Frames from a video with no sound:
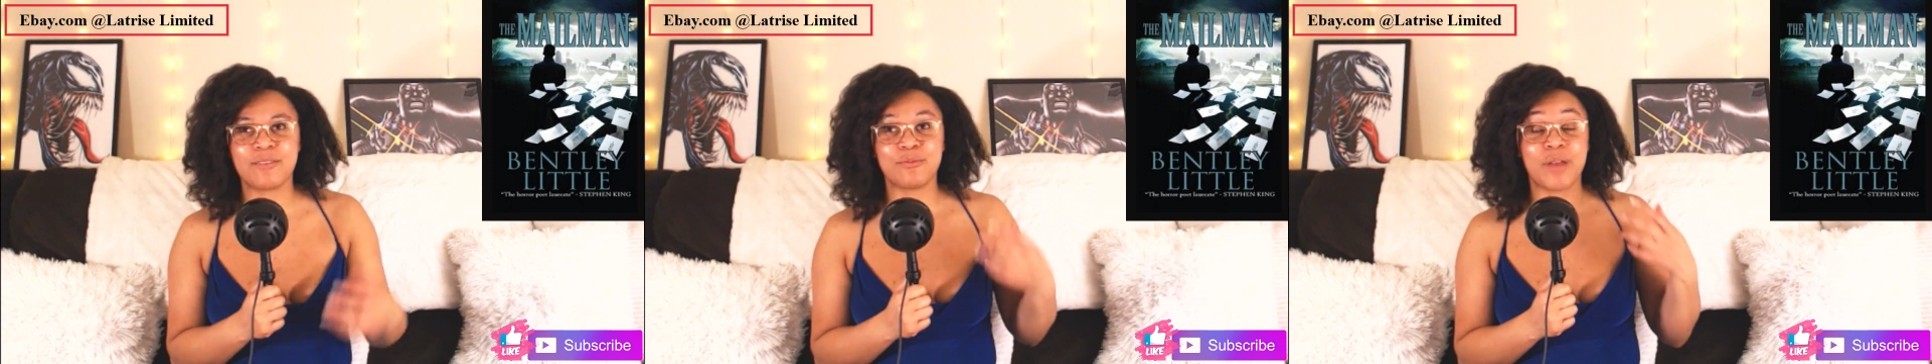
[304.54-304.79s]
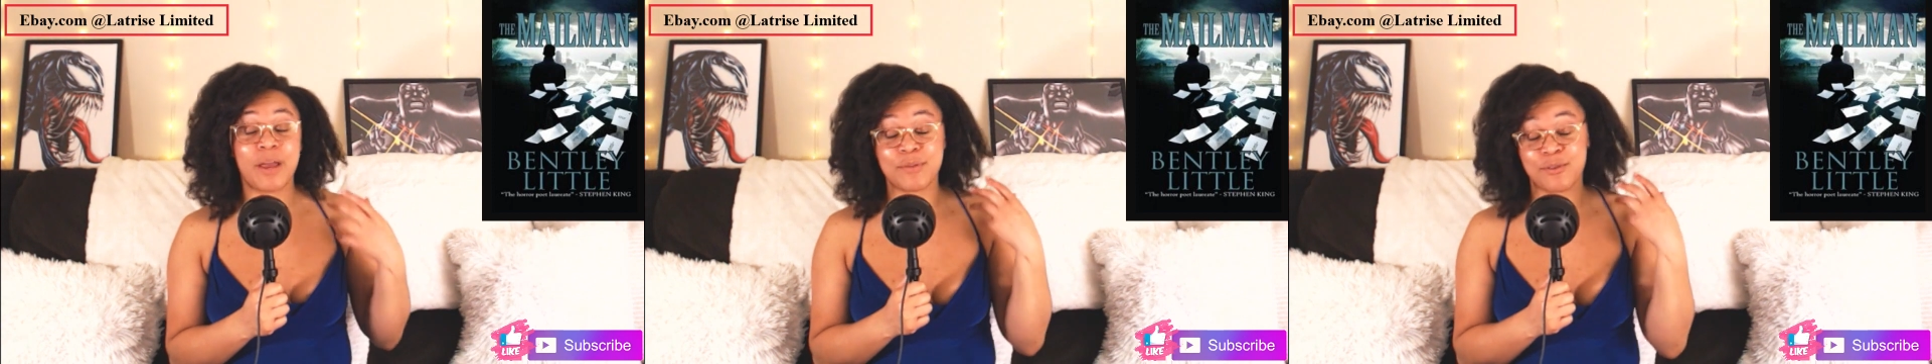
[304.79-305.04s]

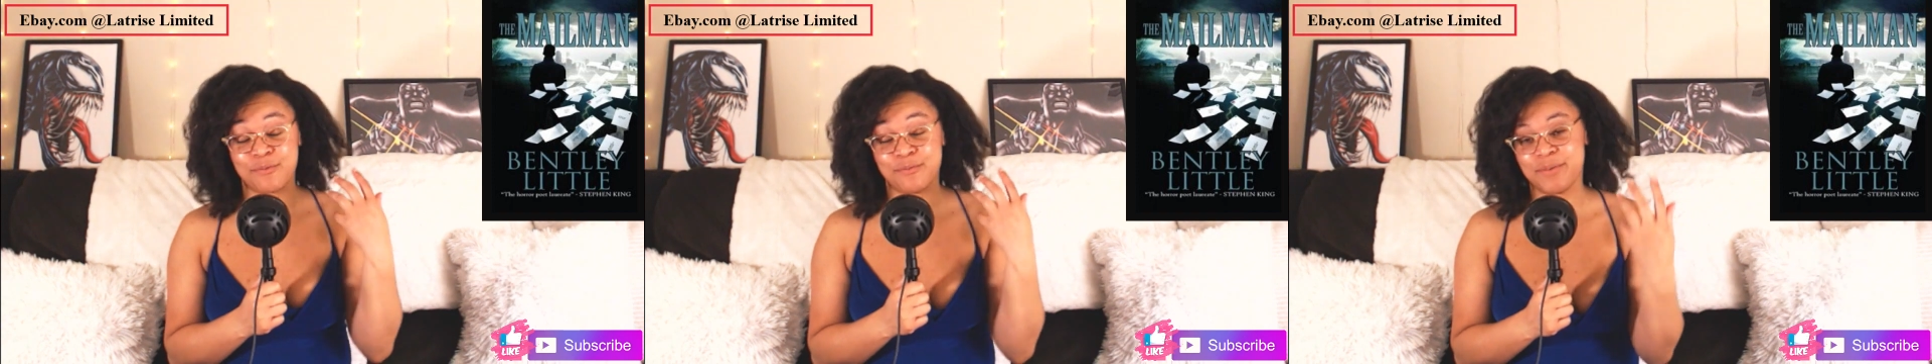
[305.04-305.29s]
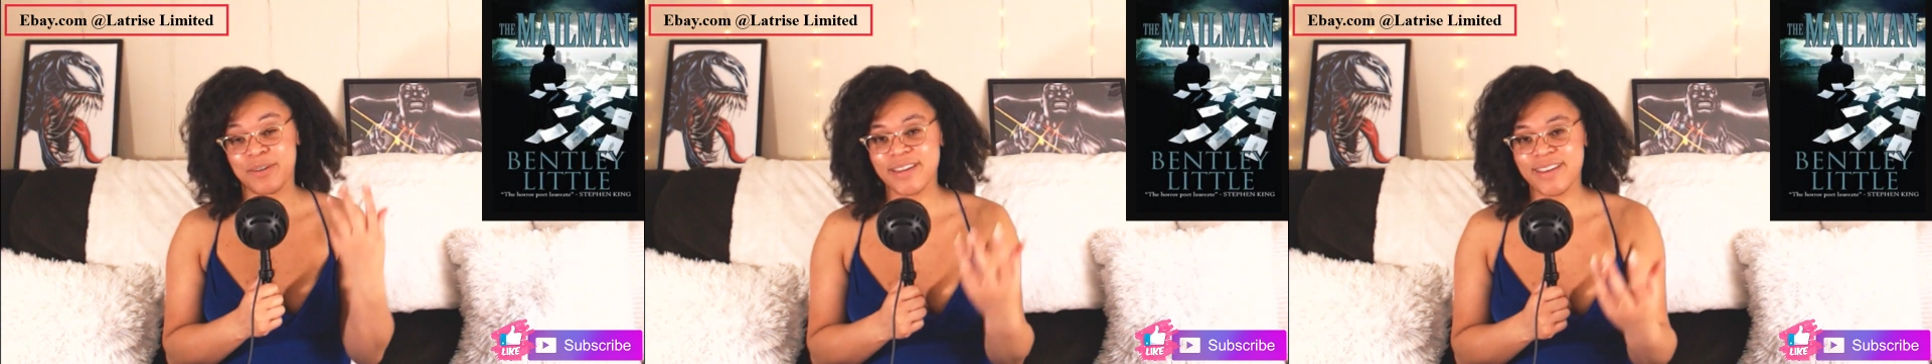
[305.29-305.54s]
I mean, you're
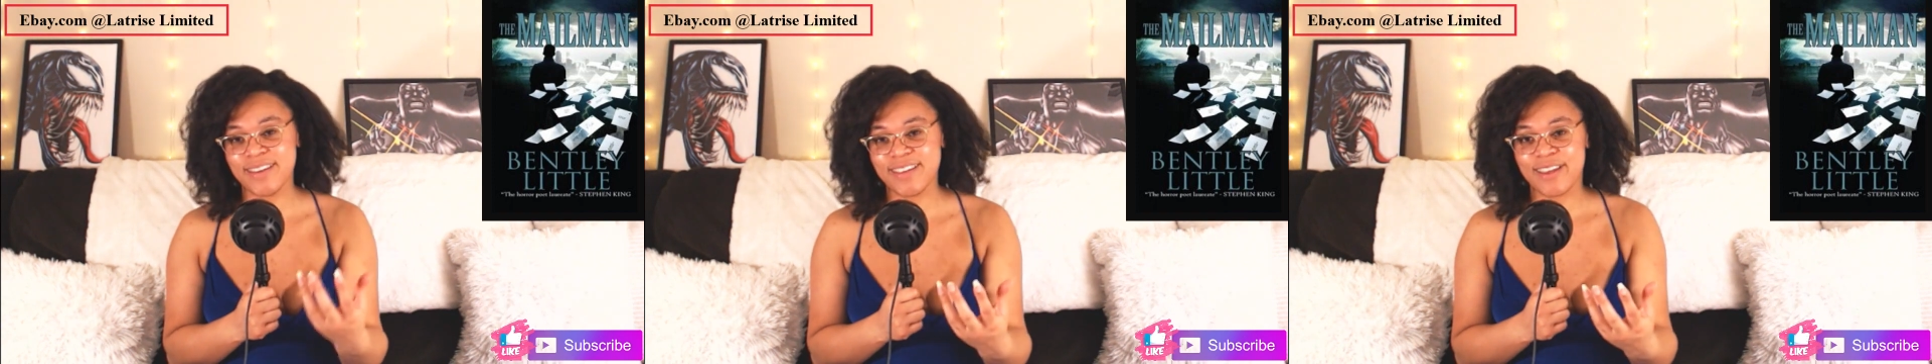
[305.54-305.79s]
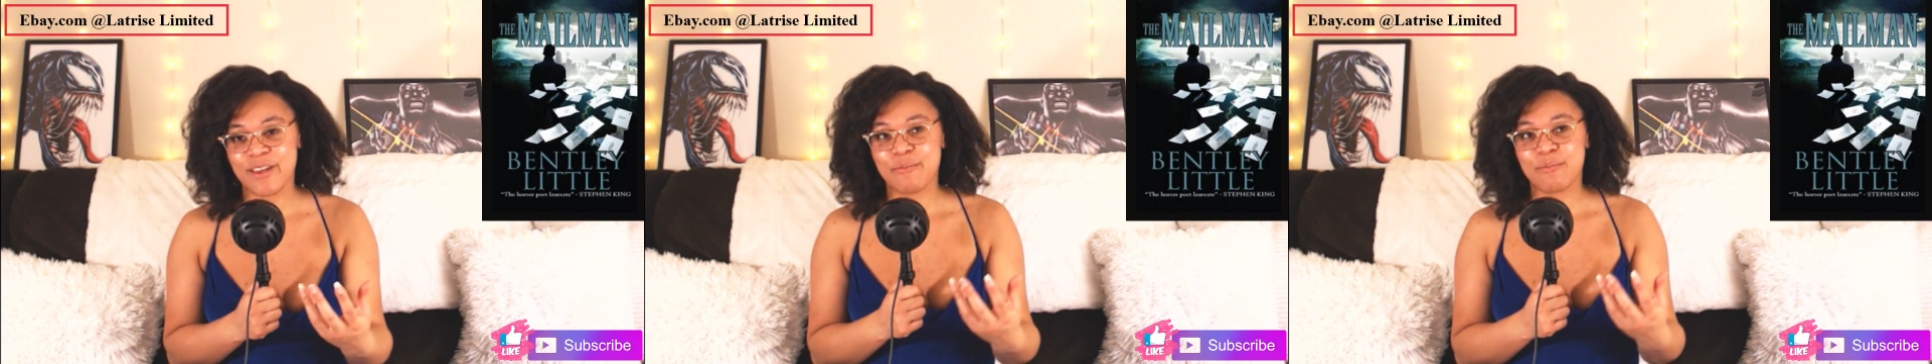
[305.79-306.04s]
reading
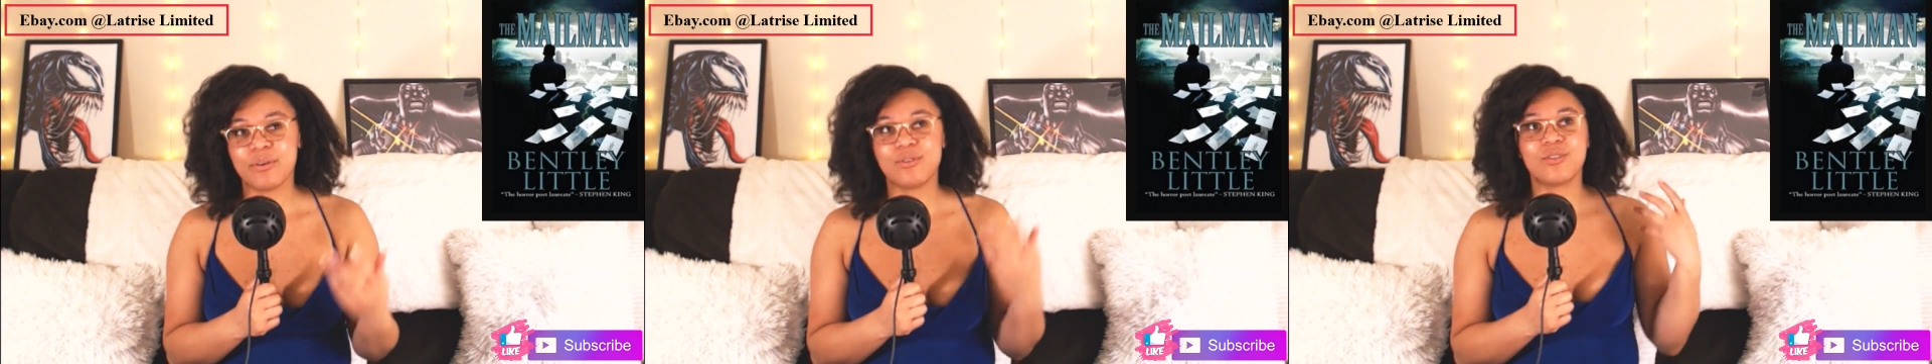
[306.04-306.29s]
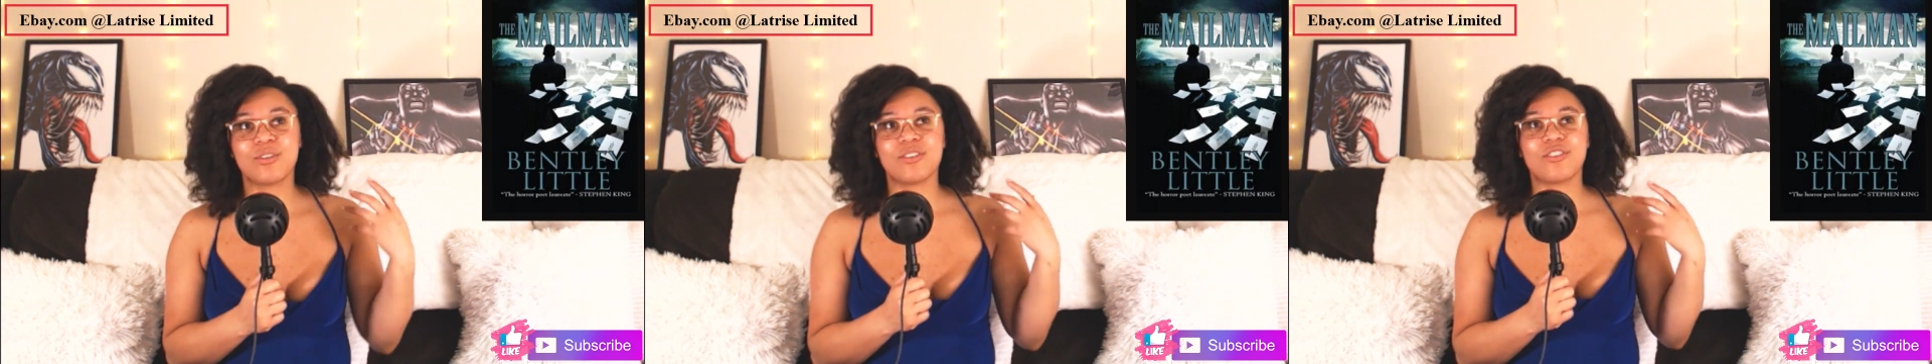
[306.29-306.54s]
it,
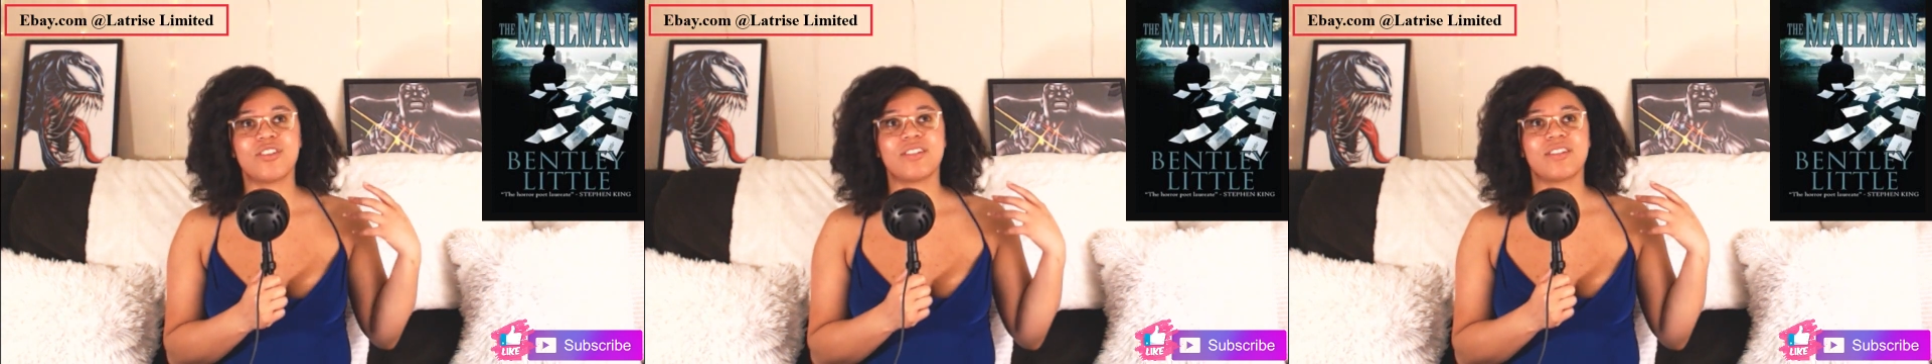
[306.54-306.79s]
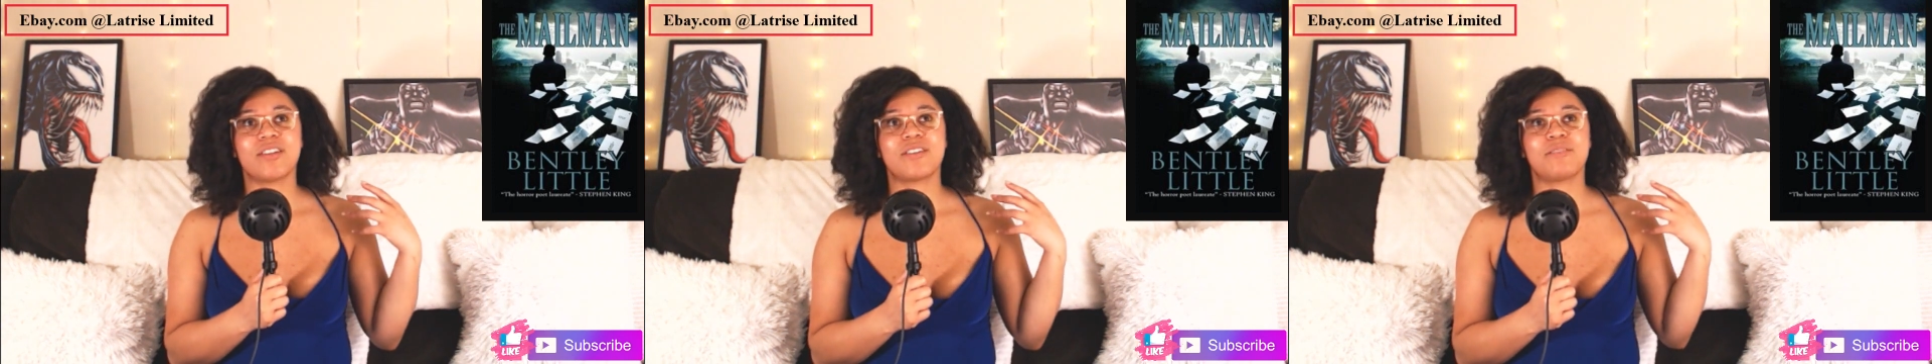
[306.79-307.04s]
but you could
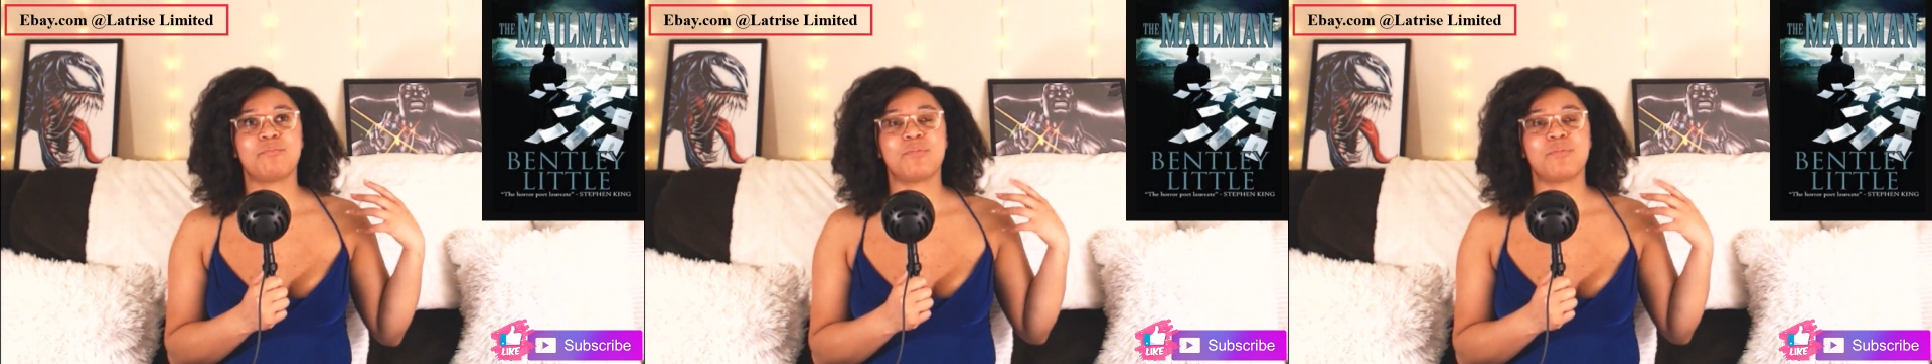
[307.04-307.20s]
just like